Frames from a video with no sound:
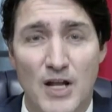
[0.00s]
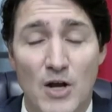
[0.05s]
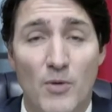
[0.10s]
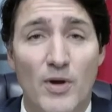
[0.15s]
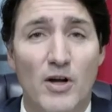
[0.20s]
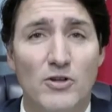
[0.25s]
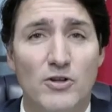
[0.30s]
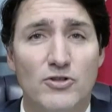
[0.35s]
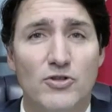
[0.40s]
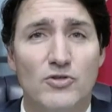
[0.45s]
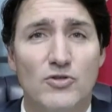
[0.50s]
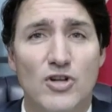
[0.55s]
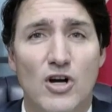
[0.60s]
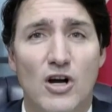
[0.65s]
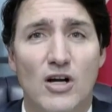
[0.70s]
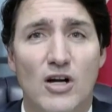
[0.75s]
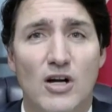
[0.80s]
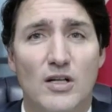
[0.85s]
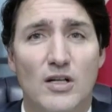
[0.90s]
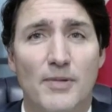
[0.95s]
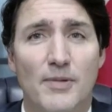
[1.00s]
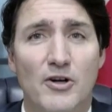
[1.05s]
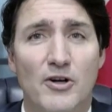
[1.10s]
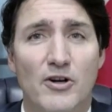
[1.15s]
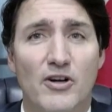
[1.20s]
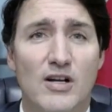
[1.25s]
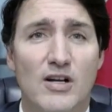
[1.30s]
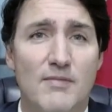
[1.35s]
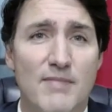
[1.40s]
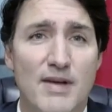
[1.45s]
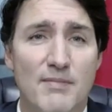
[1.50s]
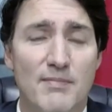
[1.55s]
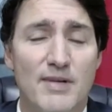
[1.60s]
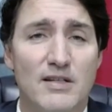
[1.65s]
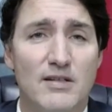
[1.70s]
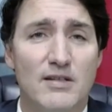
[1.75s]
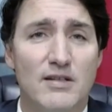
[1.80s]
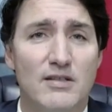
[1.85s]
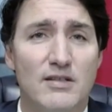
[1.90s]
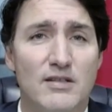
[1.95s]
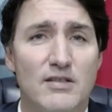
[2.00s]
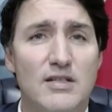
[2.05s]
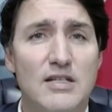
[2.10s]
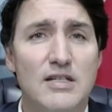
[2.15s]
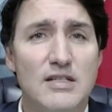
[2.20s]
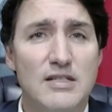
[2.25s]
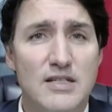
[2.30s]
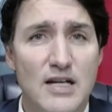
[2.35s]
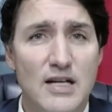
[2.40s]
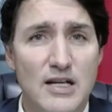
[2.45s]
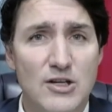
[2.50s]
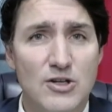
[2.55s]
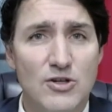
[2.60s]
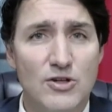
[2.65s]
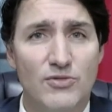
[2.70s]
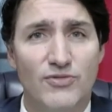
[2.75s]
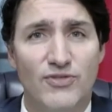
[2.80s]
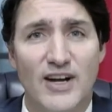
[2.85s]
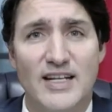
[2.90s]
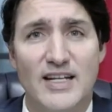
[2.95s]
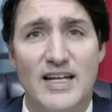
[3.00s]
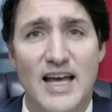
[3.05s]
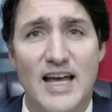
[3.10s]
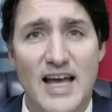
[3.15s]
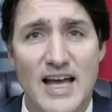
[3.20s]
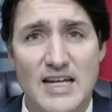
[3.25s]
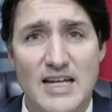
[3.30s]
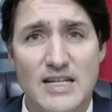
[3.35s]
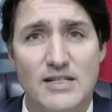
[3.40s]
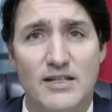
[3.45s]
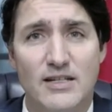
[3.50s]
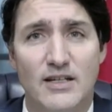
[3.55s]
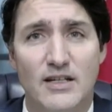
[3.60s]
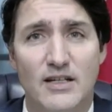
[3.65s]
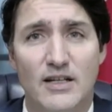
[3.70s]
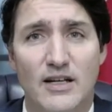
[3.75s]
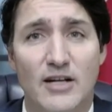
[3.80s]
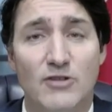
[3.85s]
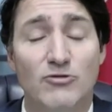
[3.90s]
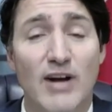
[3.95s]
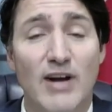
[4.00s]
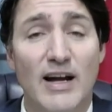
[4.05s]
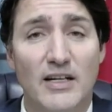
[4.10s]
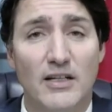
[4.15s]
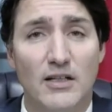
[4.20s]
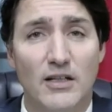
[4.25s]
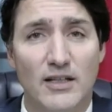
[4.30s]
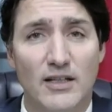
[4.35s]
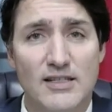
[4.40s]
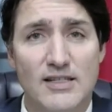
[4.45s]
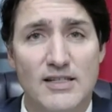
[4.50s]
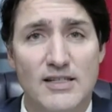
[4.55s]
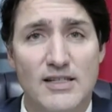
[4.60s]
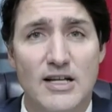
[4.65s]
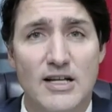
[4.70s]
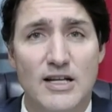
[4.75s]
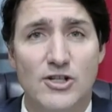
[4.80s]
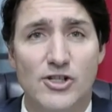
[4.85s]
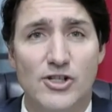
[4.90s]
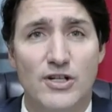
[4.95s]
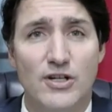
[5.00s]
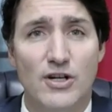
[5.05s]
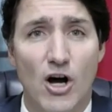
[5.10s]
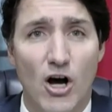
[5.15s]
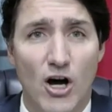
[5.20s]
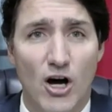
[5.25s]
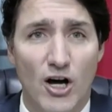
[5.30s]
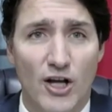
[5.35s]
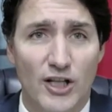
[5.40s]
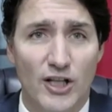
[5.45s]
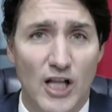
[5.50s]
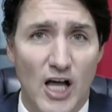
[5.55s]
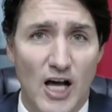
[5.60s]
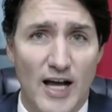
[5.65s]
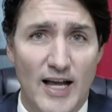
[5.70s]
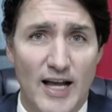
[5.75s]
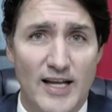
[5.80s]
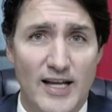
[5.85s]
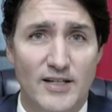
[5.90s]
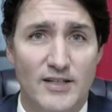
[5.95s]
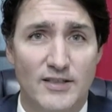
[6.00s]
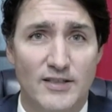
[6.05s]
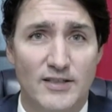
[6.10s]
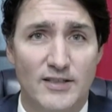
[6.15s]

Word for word: We also talked about our commitment to continue fighting hate and radicalization online.